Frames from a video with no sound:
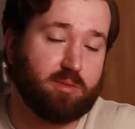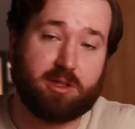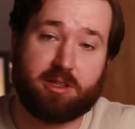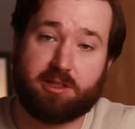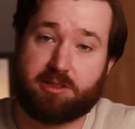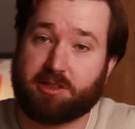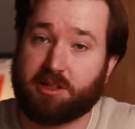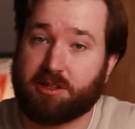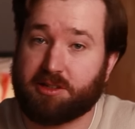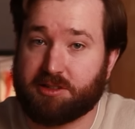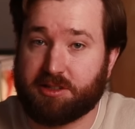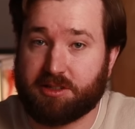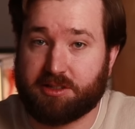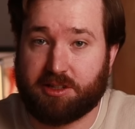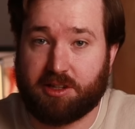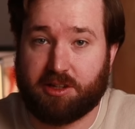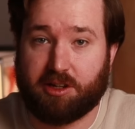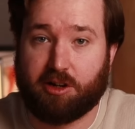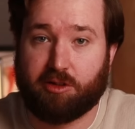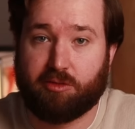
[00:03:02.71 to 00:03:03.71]
We discussed
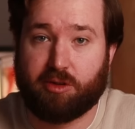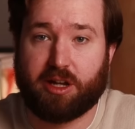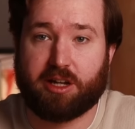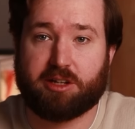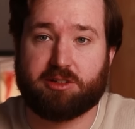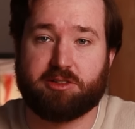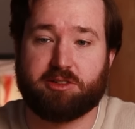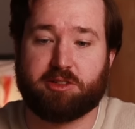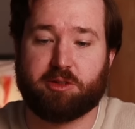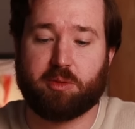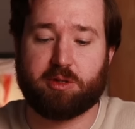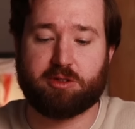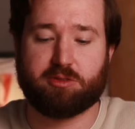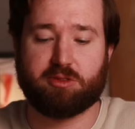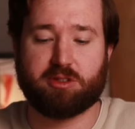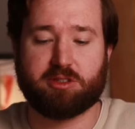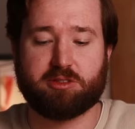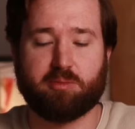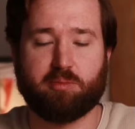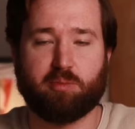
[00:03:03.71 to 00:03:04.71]
this in our reaction to the
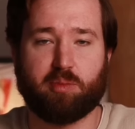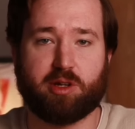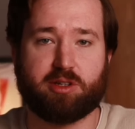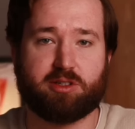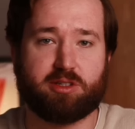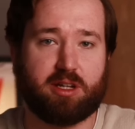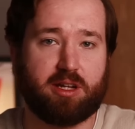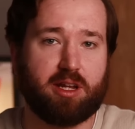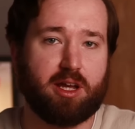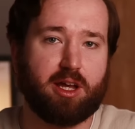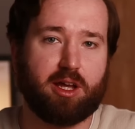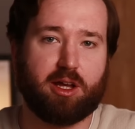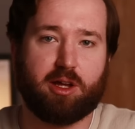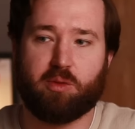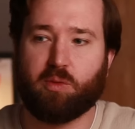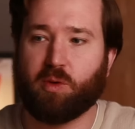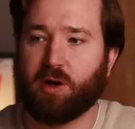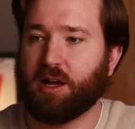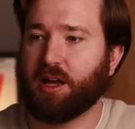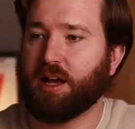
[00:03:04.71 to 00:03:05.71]
most recent budget,
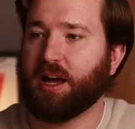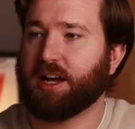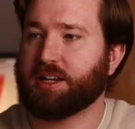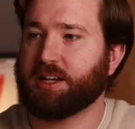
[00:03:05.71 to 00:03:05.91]
where